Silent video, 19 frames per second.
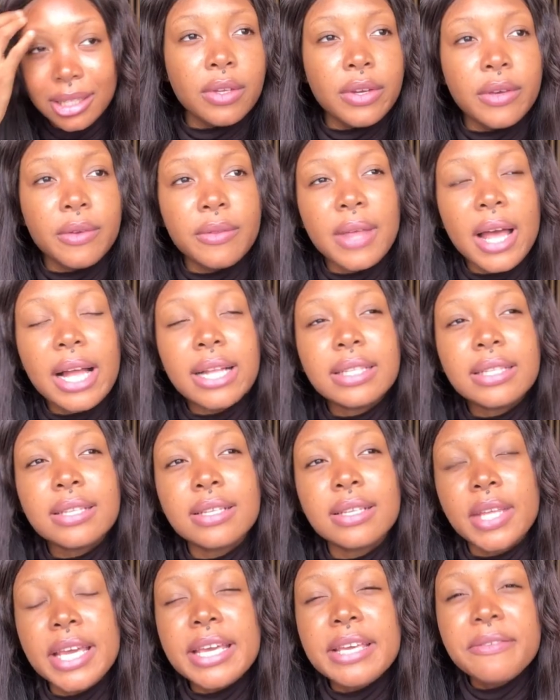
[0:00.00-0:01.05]
You know,
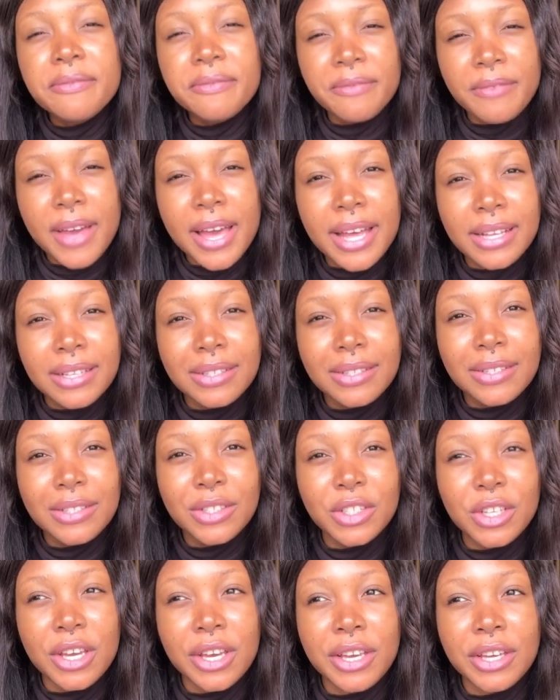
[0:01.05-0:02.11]
that event
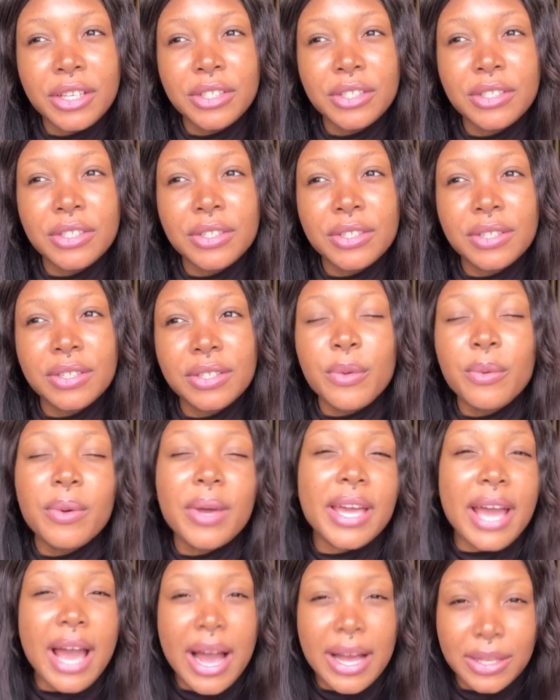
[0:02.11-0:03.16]
changed the
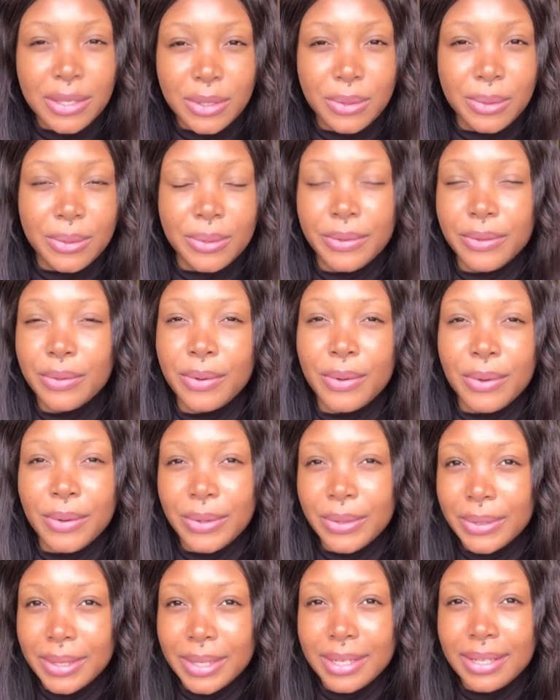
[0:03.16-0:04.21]
way I saw the
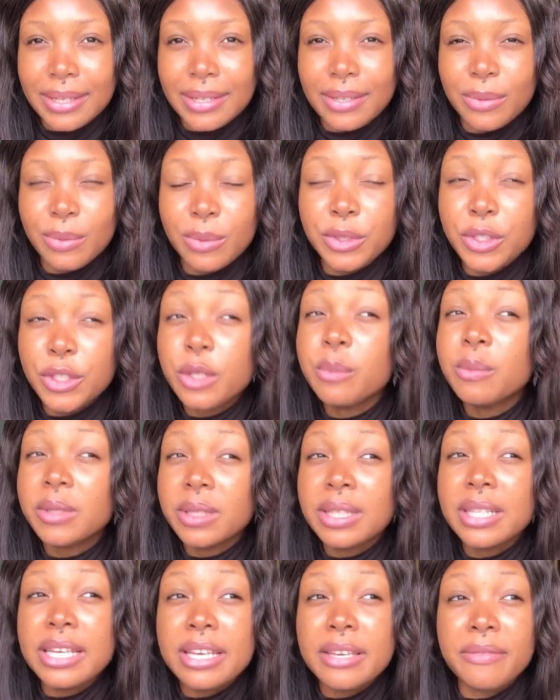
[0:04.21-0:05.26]
course. Would you
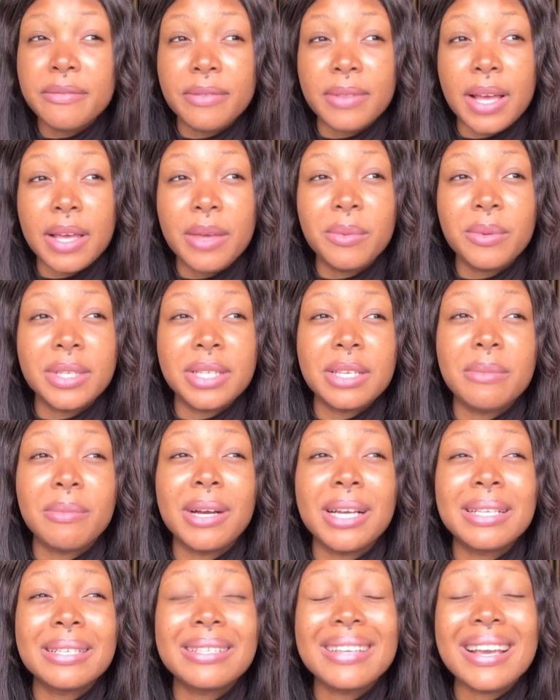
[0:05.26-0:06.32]
believe that it was in
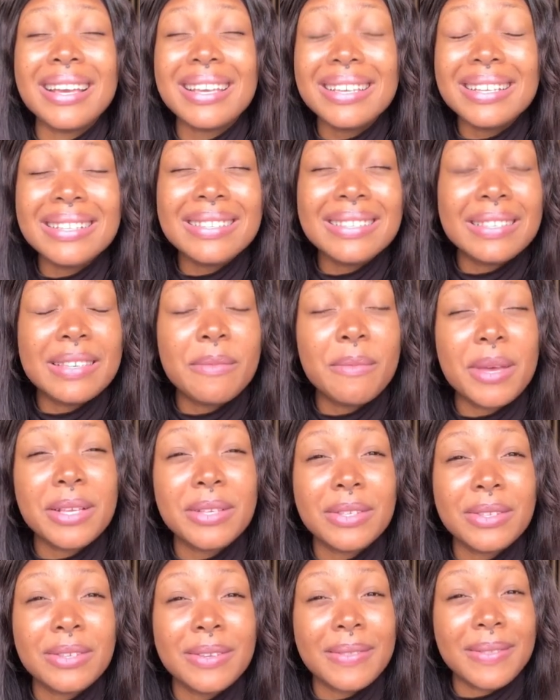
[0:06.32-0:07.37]
my second
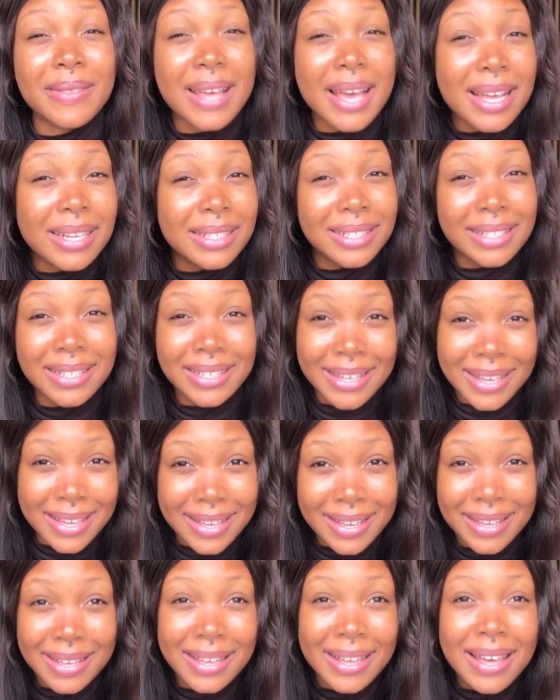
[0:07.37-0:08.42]
semester, third
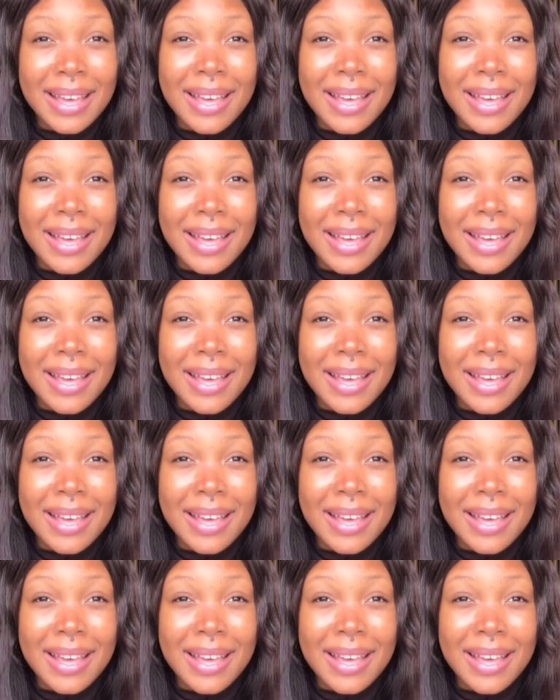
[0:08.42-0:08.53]
year,